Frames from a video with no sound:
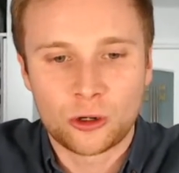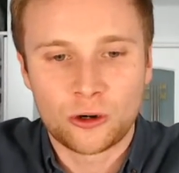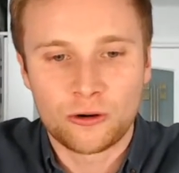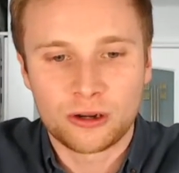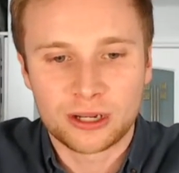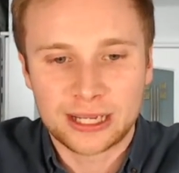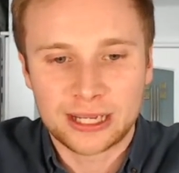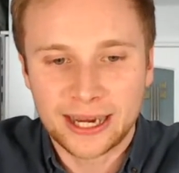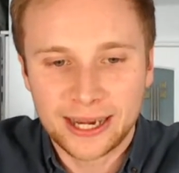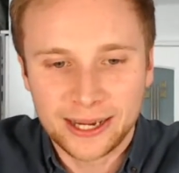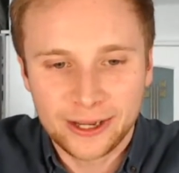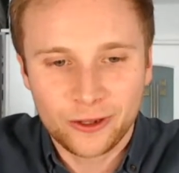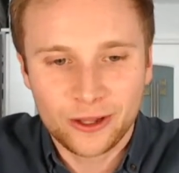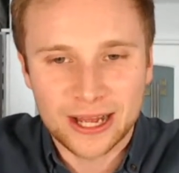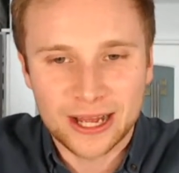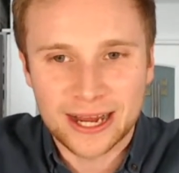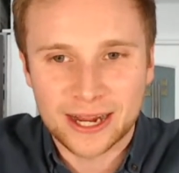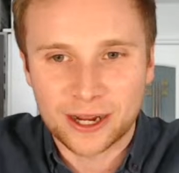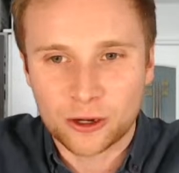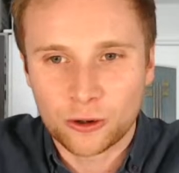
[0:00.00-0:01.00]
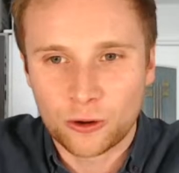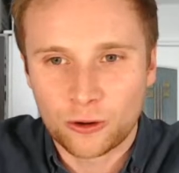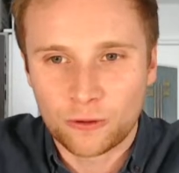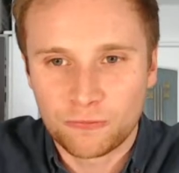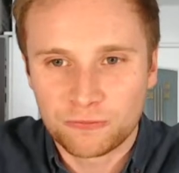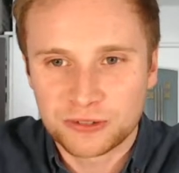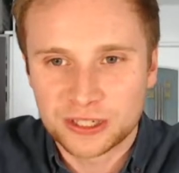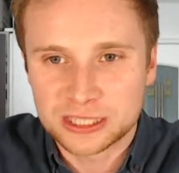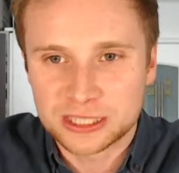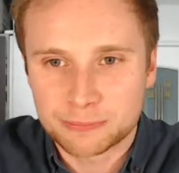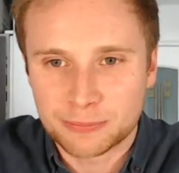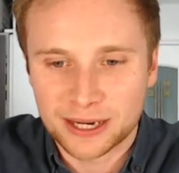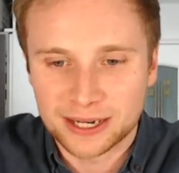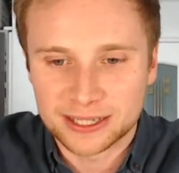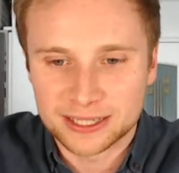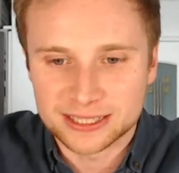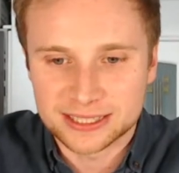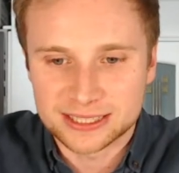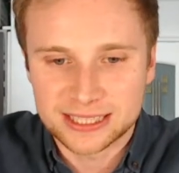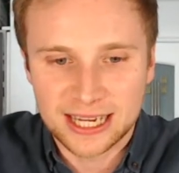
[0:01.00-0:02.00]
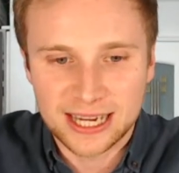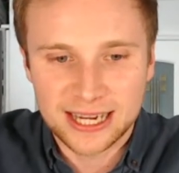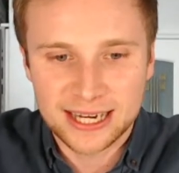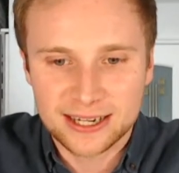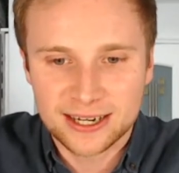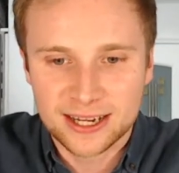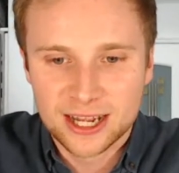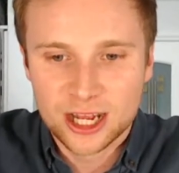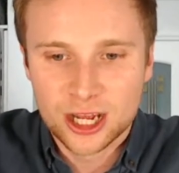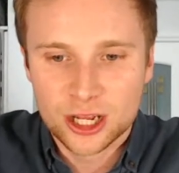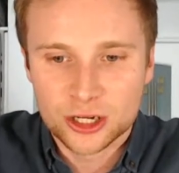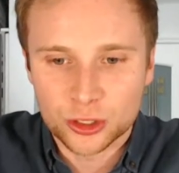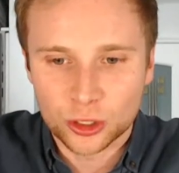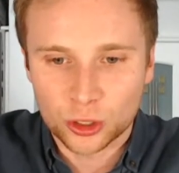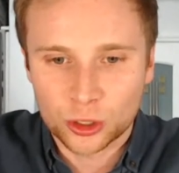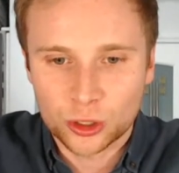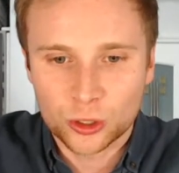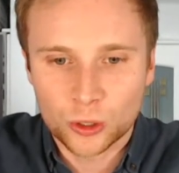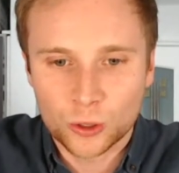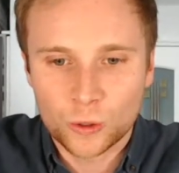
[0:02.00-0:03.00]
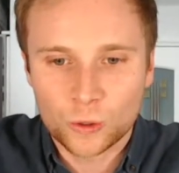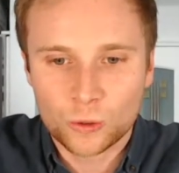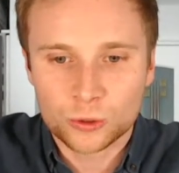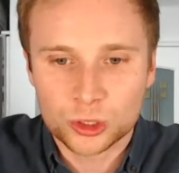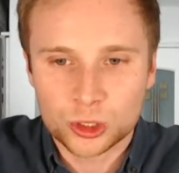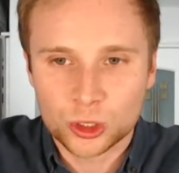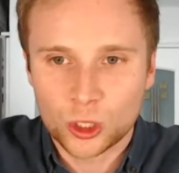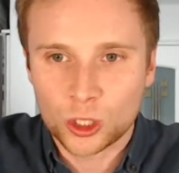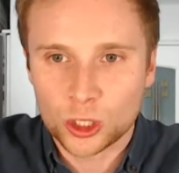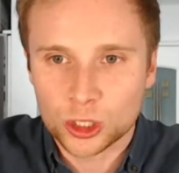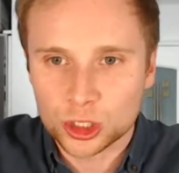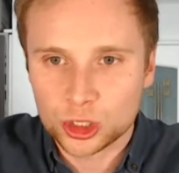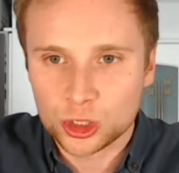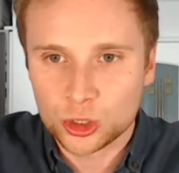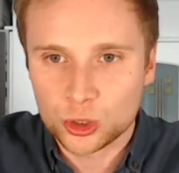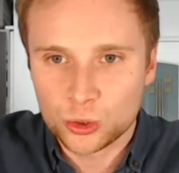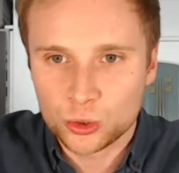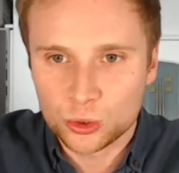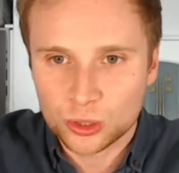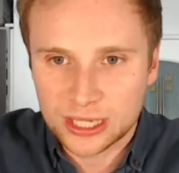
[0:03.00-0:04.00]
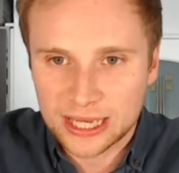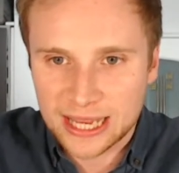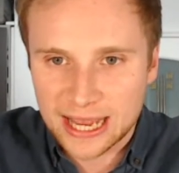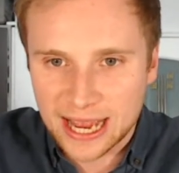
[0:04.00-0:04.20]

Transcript: kyle@confidencebydesign.co.uk.